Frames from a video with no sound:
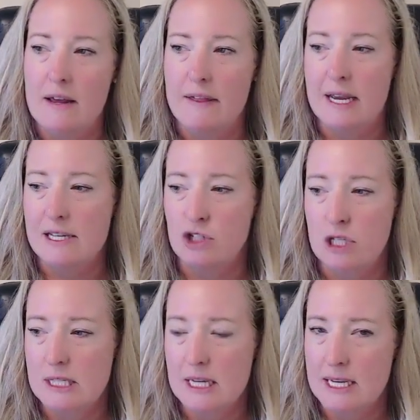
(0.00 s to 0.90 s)

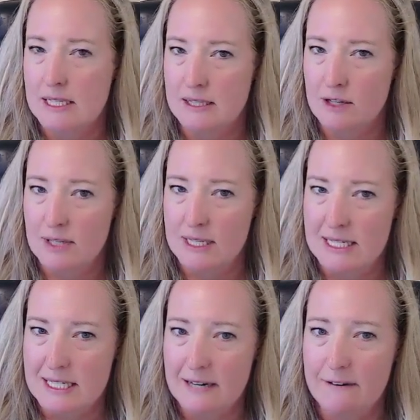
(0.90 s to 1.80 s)
There's a
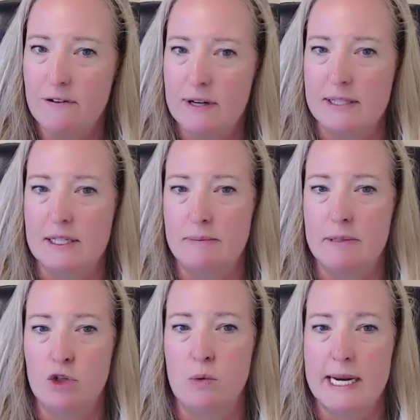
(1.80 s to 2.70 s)
difference
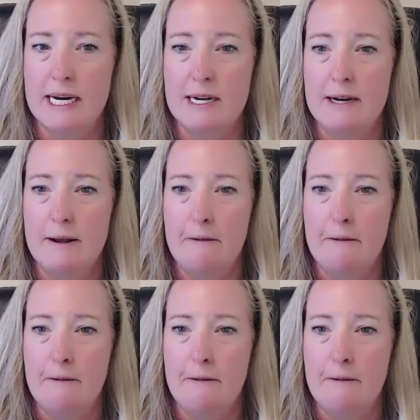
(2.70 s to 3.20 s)
between